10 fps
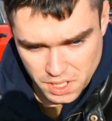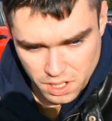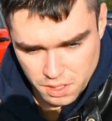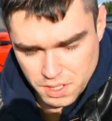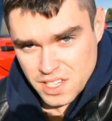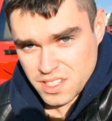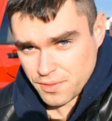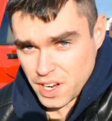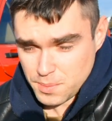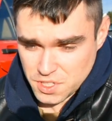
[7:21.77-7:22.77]
You know, you guys can
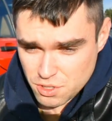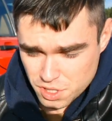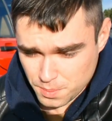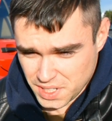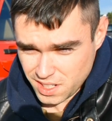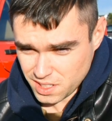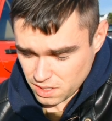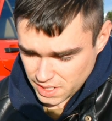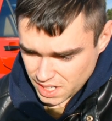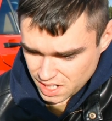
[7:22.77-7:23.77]
find me on social media and
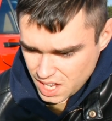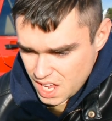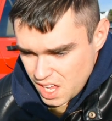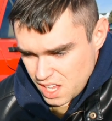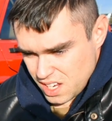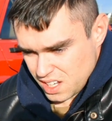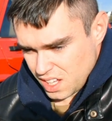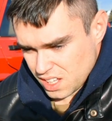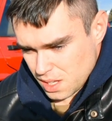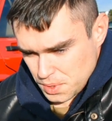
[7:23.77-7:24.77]
all that, and
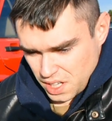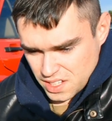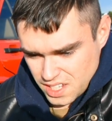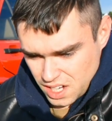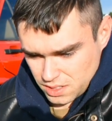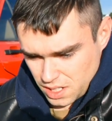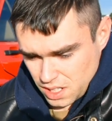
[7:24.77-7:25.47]
I'll help you guys out.